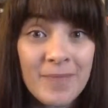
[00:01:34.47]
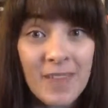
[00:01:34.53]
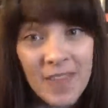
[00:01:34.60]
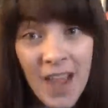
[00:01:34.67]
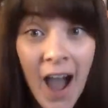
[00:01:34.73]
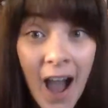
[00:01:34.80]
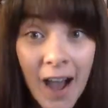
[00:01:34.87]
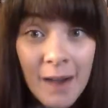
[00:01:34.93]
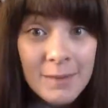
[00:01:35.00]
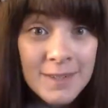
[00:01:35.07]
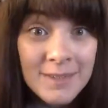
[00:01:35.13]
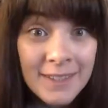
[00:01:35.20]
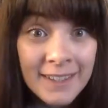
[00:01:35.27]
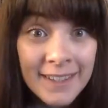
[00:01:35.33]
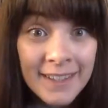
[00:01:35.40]
The art
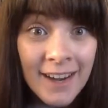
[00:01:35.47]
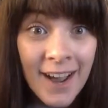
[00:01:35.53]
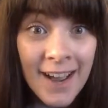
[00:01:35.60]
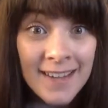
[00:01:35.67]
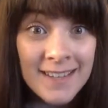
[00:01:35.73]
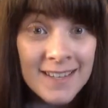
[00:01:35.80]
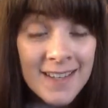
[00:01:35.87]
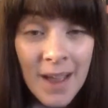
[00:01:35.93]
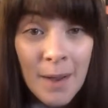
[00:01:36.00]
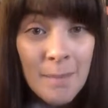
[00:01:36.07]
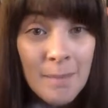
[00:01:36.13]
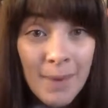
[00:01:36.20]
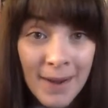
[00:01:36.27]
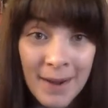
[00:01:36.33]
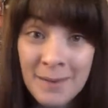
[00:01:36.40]
was really nice,
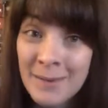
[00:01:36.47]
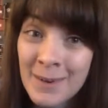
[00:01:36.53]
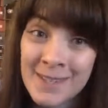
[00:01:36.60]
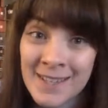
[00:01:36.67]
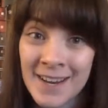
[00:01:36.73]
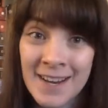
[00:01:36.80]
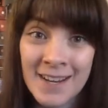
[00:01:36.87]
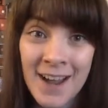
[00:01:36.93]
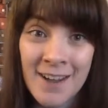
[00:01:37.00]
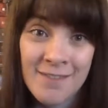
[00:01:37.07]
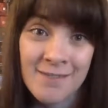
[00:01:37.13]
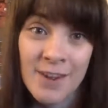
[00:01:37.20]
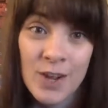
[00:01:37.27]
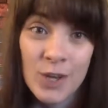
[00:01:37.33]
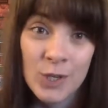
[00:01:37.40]
but it wasn't
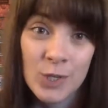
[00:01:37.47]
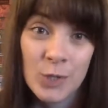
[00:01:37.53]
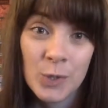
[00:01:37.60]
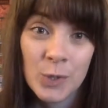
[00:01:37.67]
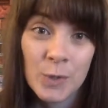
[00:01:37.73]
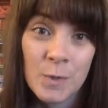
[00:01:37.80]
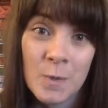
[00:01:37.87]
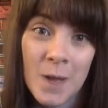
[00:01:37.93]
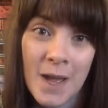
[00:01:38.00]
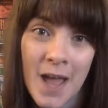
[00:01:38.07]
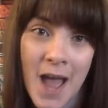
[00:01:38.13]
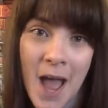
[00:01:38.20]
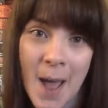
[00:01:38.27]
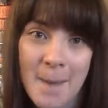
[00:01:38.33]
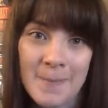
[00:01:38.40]
enough to
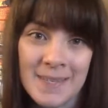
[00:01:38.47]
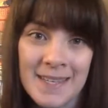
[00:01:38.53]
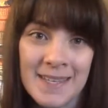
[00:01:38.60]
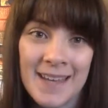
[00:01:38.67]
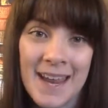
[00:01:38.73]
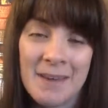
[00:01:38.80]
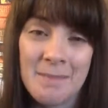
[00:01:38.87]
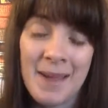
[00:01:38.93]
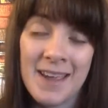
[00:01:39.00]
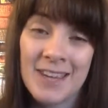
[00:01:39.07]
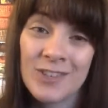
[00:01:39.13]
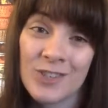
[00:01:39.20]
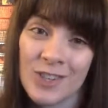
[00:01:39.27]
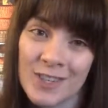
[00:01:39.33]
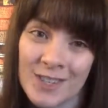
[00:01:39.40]
sustain my
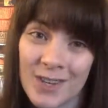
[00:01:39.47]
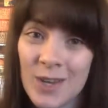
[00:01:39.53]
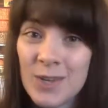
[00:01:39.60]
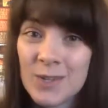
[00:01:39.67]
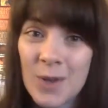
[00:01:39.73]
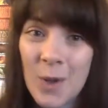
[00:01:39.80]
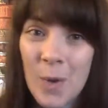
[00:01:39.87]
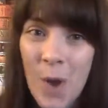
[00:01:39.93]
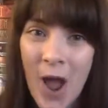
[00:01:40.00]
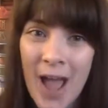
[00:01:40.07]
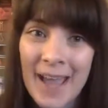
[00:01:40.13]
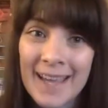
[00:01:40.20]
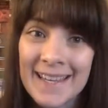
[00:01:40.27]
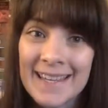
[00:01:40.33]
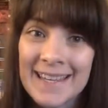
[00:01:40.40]
interest, so
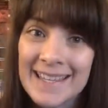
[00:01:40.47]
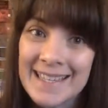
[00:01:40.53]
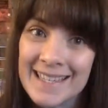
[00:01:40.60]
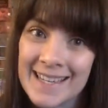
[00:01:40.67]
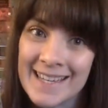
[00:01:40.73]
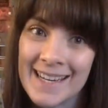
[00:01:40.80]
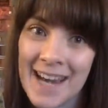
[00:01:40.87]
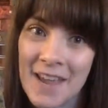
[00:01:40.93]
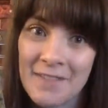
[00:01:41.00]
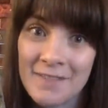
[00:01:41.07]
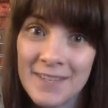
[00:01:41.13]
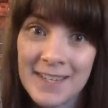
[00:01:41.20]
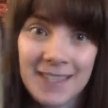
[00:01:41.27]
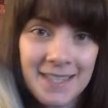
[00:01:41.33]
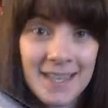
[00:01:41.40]
I
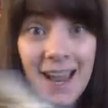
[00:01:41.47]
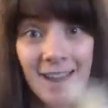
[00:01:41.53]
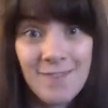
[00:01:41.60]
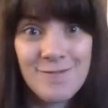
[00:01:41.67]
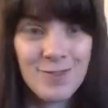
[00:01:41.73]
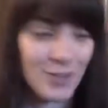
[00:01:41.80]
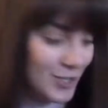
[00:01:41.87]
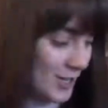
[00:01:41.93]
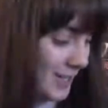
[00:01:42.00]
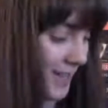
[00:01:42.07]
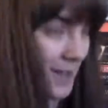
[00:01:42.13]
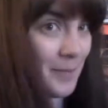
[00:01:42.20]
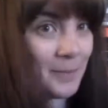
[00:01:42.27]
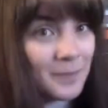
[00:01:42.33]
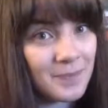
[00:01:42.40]
DNF'd it,
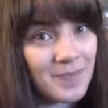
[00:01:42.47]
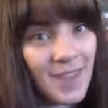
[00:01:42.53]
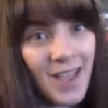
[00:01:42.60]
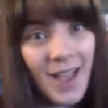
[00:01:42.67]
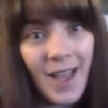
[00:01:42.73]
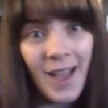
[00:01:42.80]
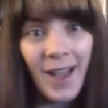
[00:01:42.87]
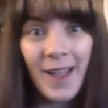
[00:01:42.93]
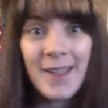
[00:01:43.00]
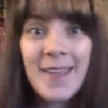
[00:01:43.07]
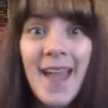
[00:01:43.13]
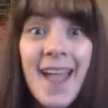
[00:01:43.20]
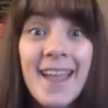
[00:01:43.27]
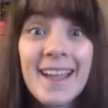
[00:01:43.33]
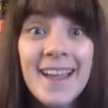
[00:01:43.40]
unfortunately.
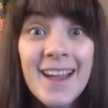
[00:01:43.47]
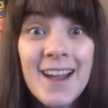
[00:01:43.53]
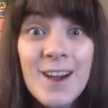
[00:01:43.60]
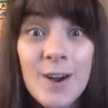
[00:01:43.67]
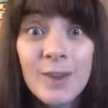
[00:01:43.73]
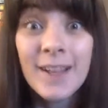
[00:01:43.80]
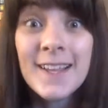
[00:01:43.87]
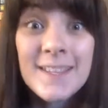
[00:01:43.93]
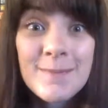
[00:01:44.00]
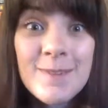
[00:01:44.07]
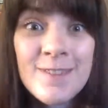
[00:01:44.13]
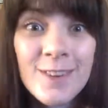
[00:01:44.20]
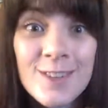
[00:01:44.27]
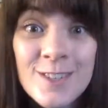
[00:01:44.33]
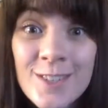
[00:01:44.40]
Okay, let's
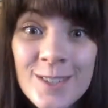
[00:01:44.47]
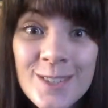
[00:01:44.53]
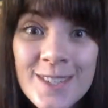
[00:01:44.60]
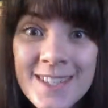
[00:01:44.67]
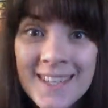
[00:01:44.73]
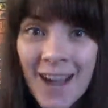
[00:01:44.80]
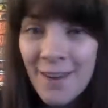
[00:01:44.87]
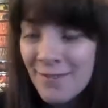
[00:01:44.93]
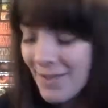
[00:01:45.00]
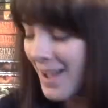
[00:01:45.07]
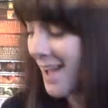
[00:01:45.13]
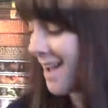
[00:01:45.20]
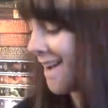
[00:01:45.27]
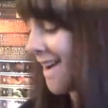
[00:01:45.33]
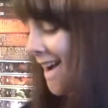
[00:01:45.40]
move on to the good stuff.
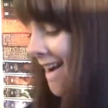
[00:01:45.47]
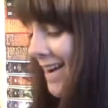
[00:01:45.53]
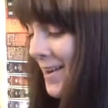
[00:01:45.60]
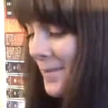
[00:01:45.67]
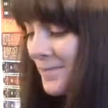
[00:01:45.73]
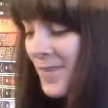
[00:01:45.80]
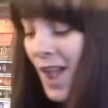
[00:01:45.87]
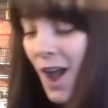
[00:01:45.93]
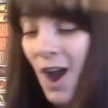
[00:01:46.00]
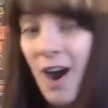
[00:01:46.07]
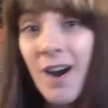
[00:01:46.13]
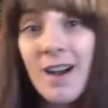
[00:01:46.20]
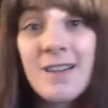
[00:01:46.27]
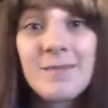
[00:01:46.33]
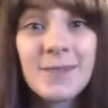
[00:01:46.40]

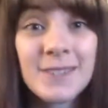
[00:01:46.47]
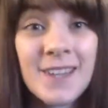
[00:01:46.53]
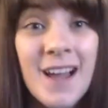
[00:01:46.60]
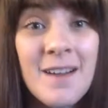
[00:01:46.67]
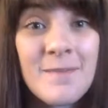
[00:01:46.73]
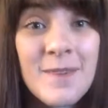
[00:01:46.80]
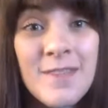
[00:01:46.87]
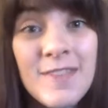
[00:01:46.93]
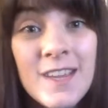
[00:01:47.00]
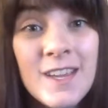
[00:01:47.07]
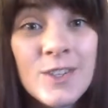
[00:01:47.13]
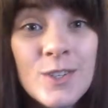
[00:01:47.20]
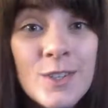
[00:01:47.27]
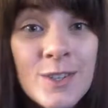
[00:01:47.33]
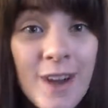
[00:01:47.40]
I will start with the
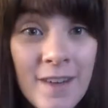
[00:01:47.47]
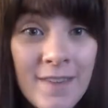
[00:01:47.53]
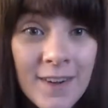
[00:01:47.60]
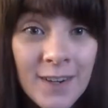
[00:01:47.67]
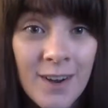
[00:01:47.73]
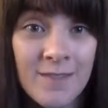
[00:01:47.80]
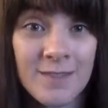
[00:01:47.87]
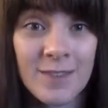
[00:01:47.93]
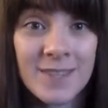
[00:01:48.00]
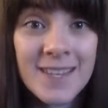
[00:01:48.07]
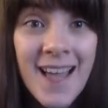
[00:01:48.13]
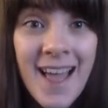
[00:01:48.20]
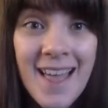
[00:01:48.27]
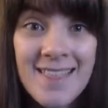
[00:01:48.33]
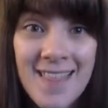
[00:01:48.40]
2 graphic novels
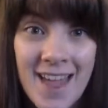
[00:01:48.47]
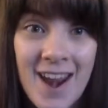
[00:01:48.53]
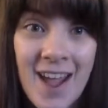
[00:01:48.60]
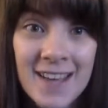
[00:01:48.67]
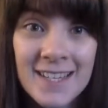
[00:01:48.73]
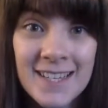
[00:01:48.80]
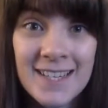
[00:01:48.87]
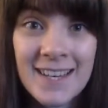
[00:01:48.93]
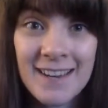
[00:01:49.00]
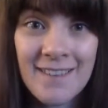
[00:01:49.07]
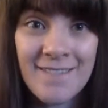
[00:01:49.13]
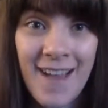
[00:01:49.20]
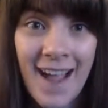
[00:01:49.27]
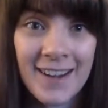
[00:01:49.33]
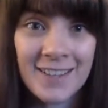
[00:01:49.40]
that I did in
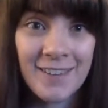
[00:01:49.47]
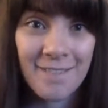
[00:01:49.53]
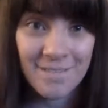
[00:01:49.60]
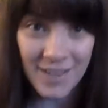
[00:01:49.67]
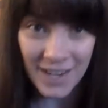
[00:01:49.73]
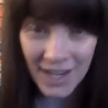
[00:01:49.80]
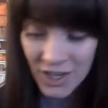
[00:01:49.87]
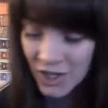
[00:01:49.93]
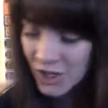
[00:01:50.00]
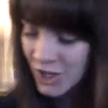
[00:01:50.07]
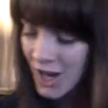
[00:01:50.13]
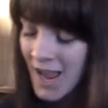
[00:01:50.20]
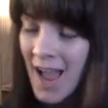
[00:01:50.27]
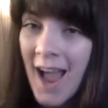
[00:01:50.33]
fact finish.